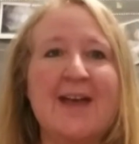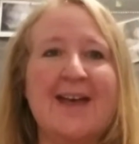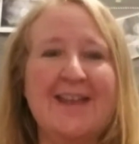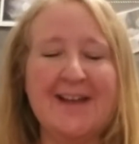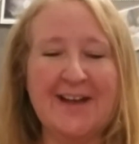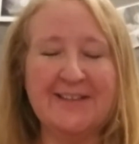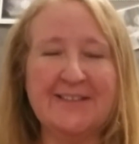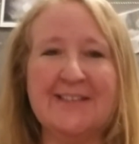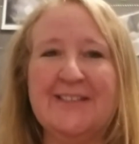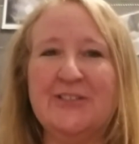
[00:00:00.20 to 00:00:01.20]
Hey guys,
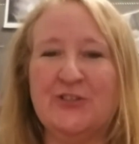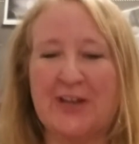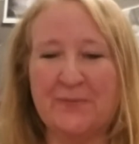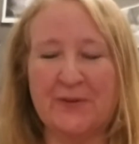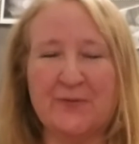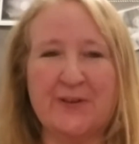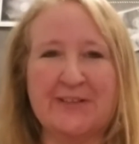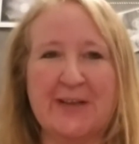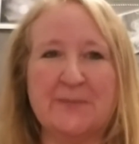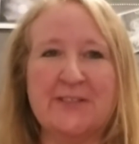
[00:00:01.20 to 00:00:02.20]
it's Jen with Free
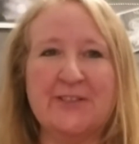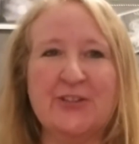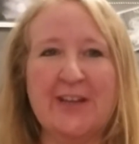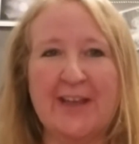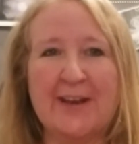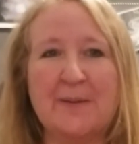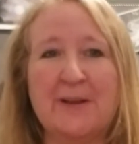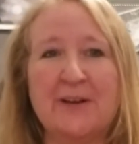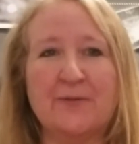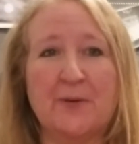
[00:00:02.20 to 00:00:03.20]
Time Stitching, and I'm
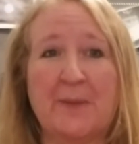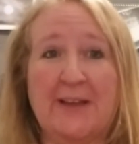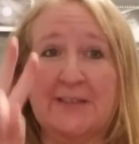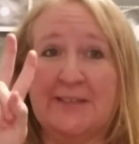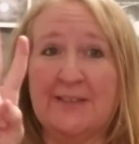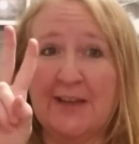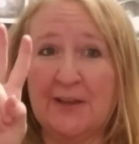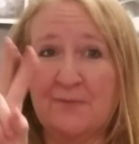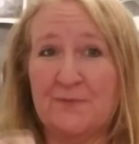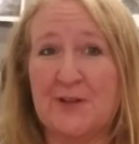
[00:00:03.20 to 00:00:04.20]
here for my second
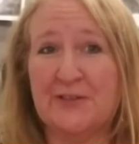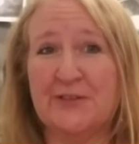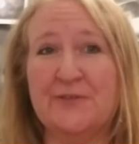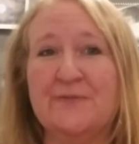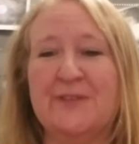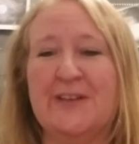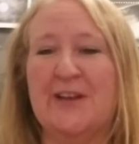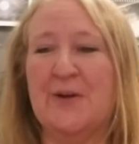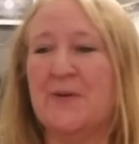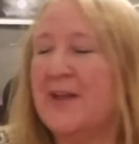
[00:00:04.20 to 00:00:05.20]
Flosstube
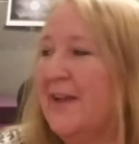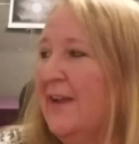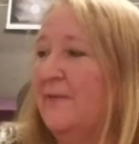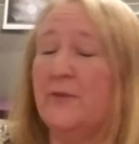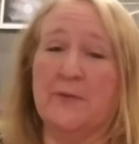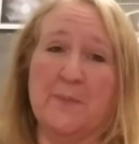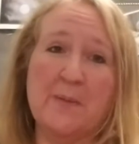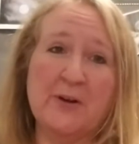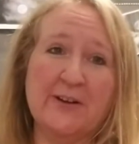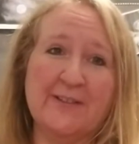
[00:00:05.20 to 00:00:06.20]
video. If you
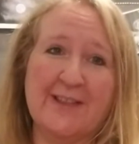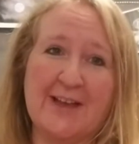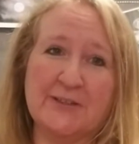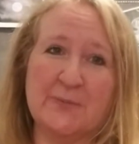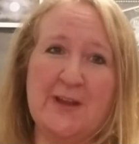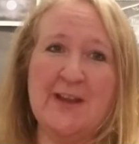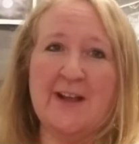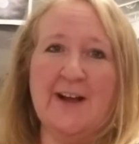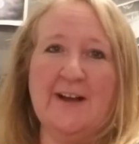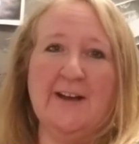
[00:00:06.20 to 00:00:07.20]
remember, last week
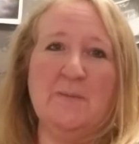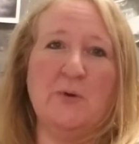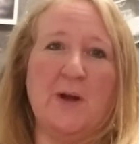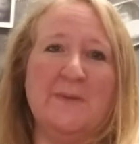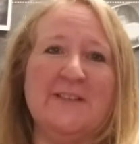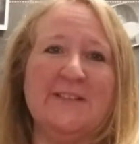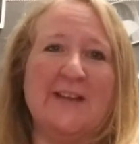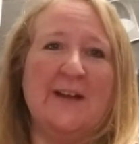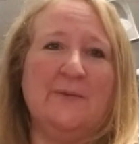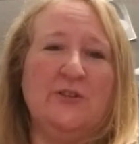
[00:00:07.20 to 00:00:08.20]
I promised
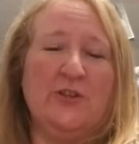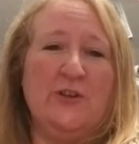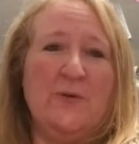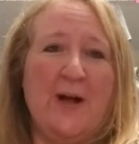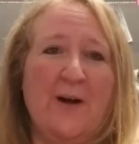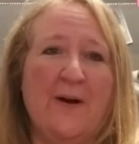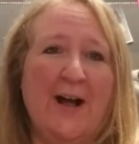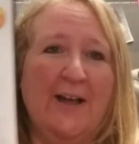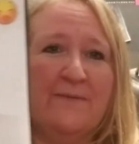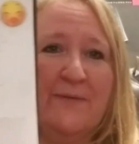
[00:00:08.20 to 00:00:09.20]
I would show you how
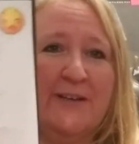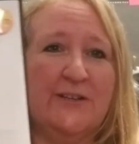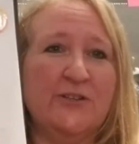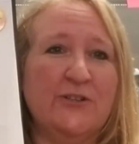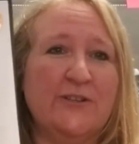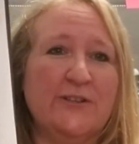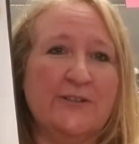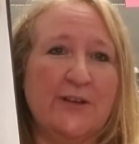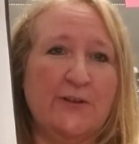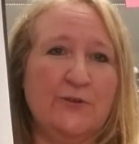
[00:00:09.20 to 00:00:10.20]
I finished this
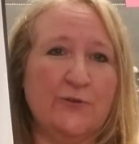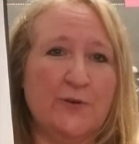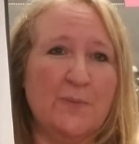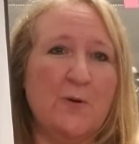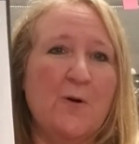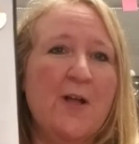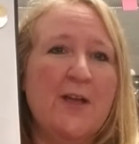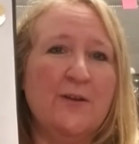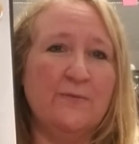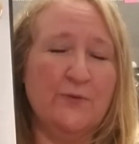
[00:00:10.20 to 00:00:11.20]
adorable
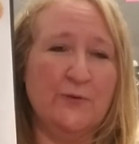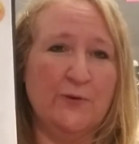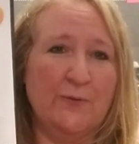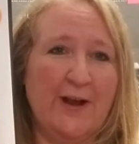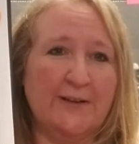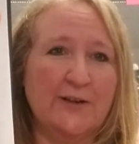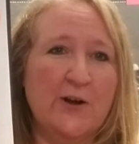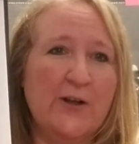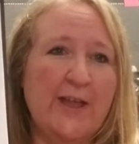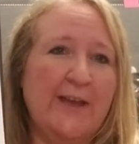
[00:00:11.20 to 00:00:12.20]
voodoo
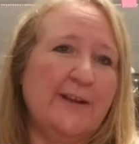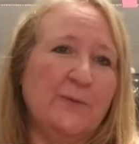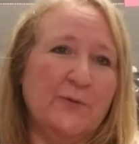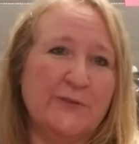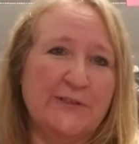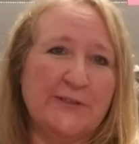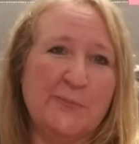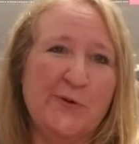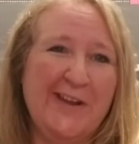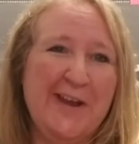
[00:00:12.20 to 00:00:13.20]
ragdoll, and I won't
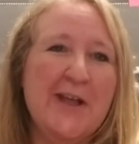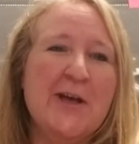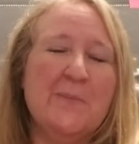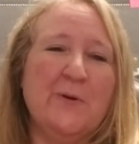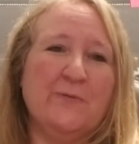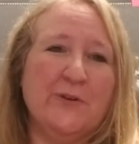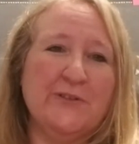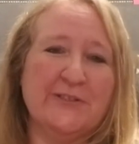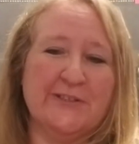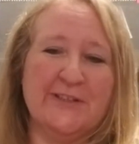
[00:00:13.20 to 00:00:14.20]
disappoint. But
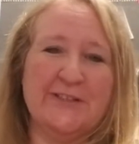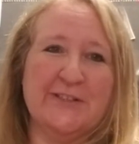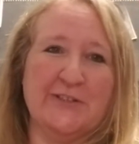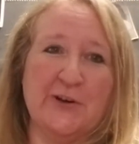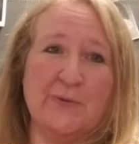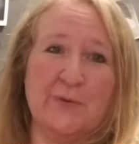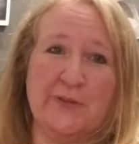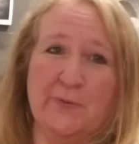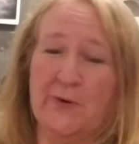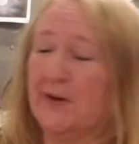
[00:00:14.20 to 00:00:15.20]
first, let's start with
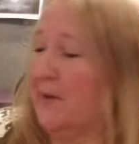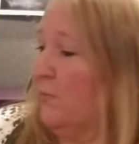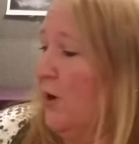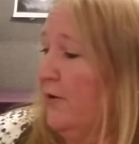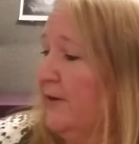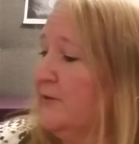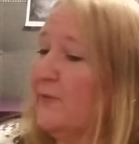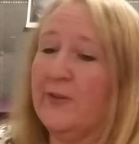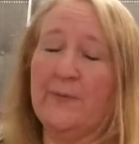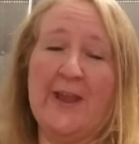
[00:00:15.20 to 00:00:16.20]
the work in progress for
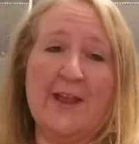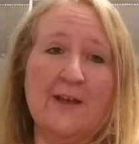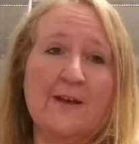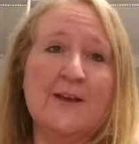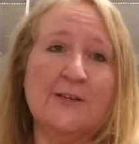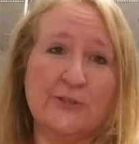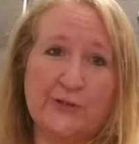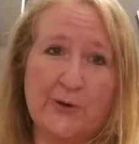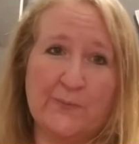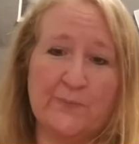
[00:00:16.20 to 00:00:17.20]
the week.
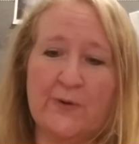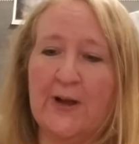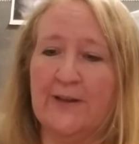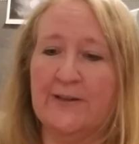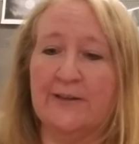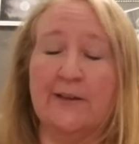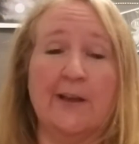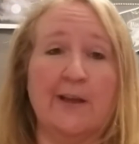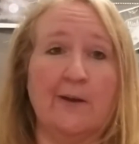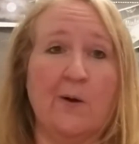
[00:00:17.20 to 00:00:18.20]
So I didn't
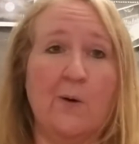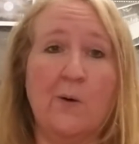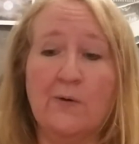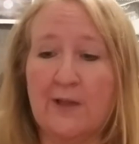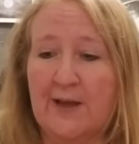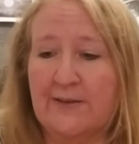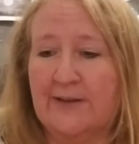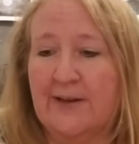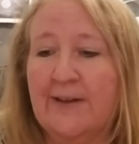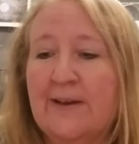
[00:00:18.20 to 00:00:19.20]
get a whole lot
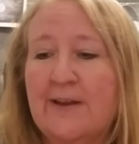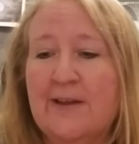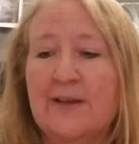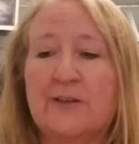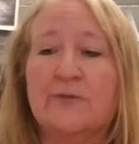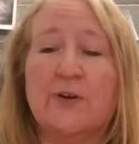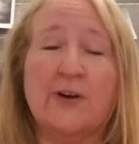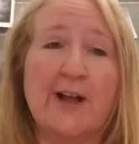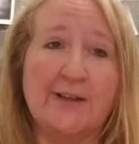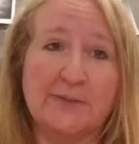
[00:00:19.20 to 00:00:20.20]
done as far
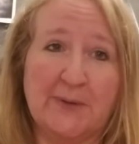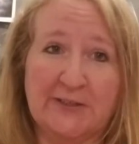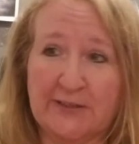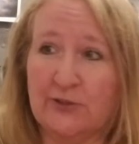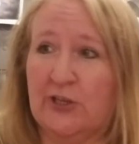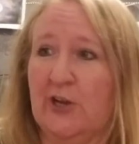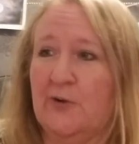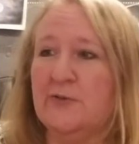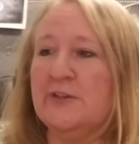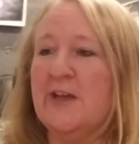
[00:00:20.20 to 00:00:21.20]
as my stitching
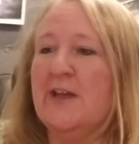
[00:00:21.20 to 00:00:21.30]
goes.